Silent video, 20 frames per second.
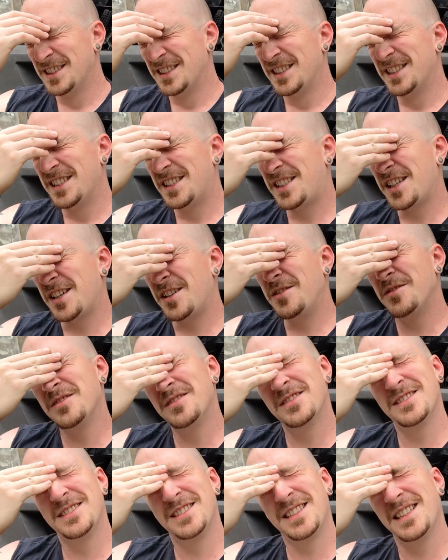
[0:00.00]
So,
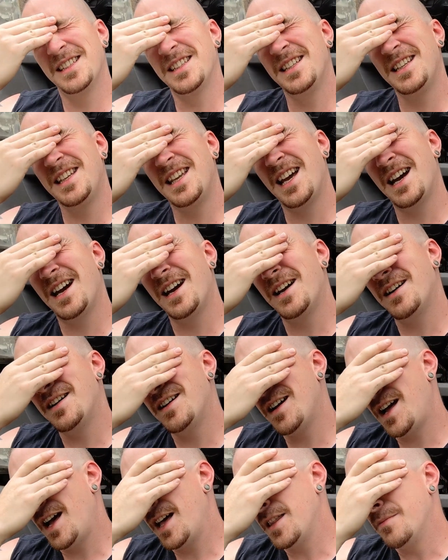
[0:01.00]
yeah,
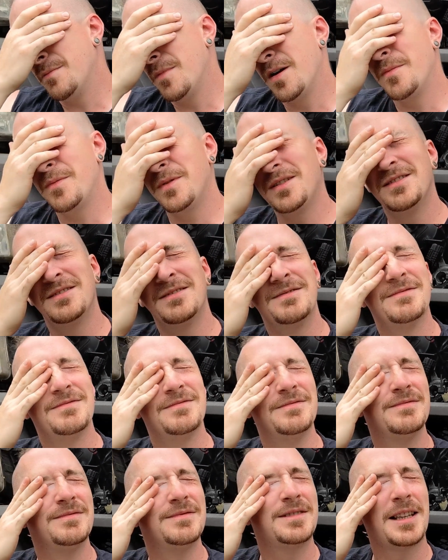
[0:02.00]
at the moment,
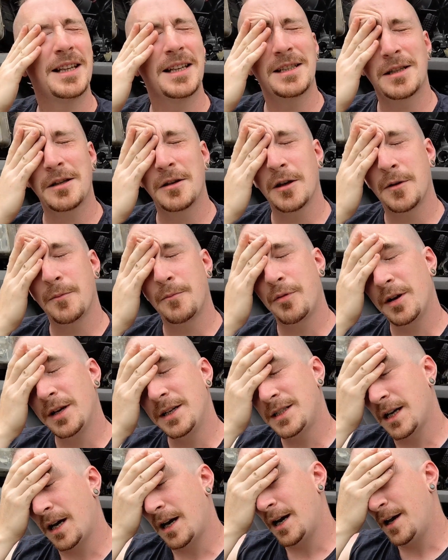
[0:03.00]
things are looking pretty
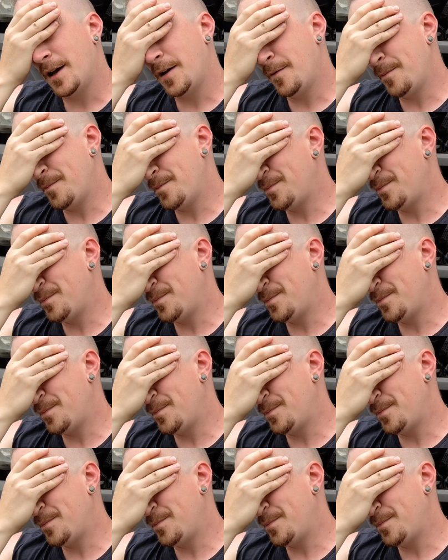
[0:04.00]
dire.